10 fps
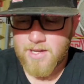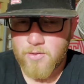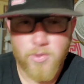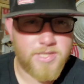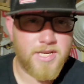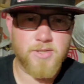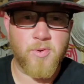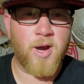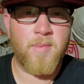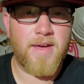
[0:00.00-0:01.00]
Which that's where
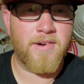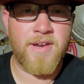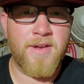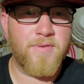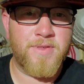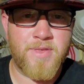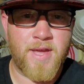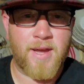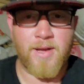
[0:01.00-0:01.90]
I'm at on everything.